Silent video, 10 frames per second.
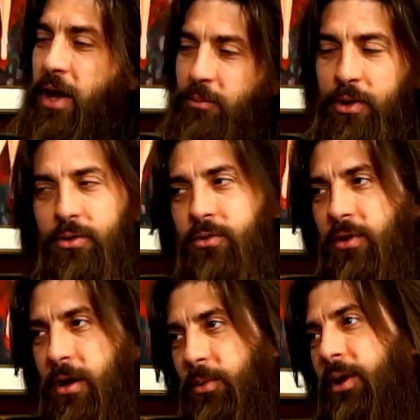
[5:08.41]
not
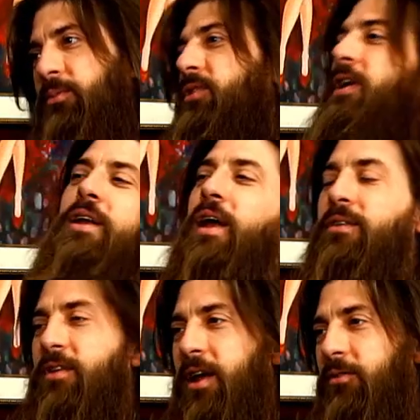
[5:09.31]
microscopic. I'm saying okay. it
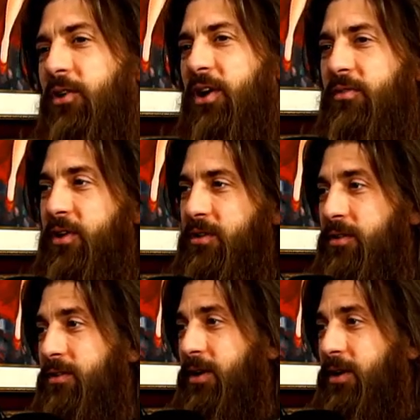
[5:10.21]
has to have uh, advanced